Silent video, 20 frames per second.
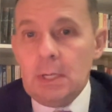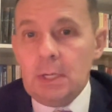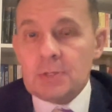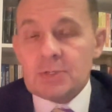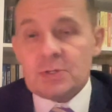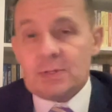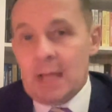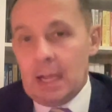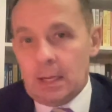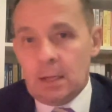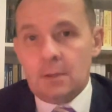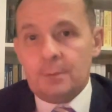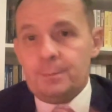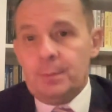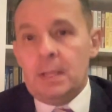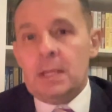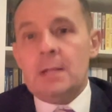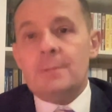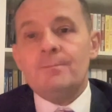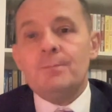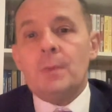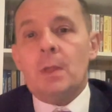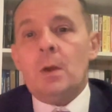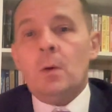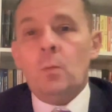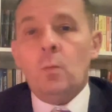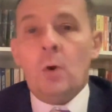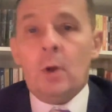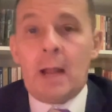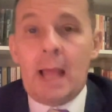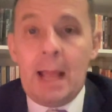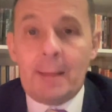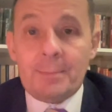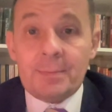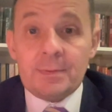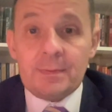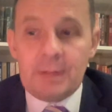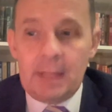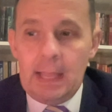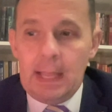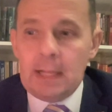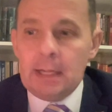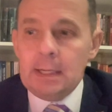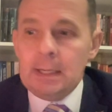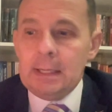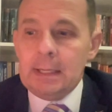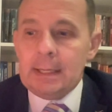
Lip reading: So that could be what happened there.